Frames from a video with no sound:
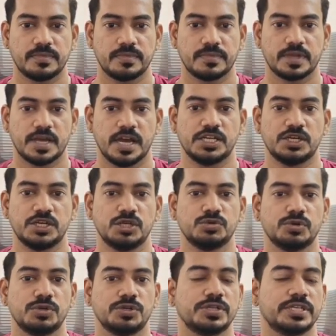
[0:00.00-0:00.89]
I don't
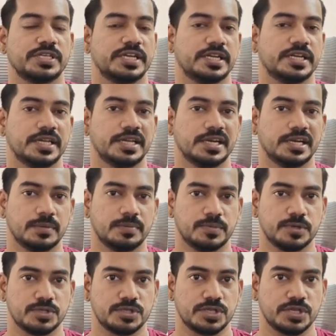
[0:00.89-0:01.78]
want to create a Git
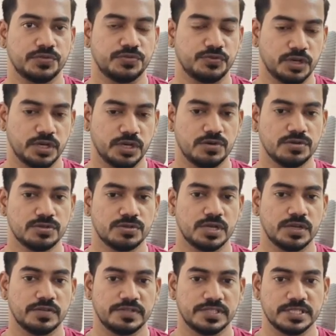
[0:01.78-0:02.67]
repository for now, so
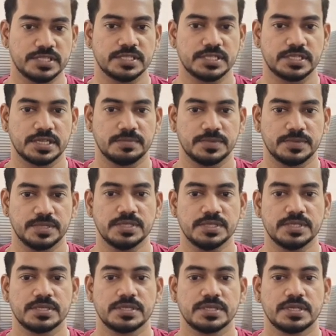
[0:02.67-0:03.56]
I will just skip
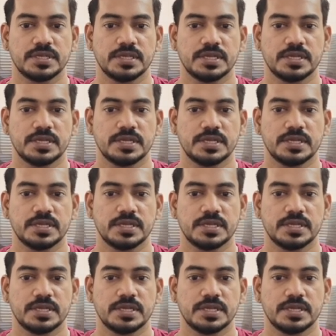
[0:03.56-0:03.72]
this.